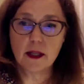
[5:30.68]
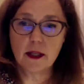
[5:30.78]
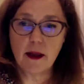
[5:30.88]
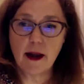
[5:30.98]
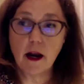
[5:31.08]

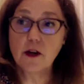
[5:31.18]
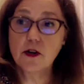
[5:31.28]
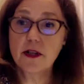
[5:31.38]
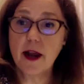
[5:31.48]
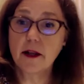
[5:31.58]
and
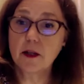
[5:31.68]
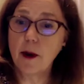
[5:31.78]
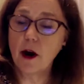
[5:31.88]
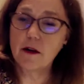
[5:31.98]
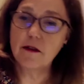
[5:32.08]
understand it's
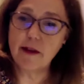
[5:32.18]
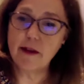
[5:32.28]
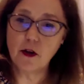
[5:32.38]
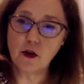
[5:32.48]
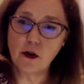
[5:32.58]
part of the
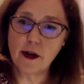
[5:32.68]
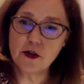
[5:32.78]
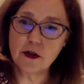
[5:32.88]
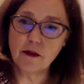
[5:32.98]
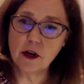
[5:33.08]
value
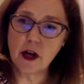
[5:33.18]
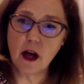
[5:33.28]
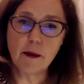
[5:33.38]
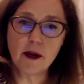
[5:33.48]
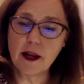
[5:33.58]
creation for a
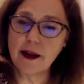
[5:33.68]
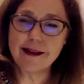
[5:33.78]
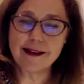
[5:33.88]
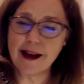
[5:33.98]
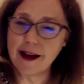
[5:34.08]
company
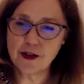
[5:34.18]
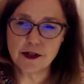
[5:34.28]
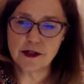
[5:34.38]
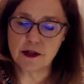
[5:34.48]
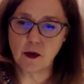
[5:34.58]
and not
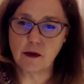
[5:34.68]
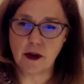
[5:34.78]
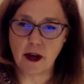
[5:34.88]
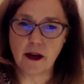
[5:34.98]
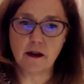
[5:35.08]
just an
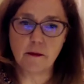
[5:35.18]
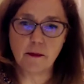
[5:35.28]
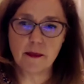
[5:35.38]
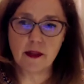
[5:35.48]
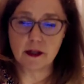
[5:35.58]
overhead
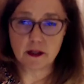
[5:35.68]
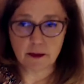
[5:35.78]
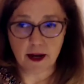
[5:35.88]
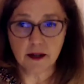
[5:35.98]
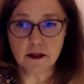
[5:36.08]

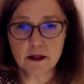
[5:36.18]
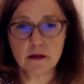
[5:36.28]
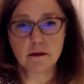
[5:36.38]
expense.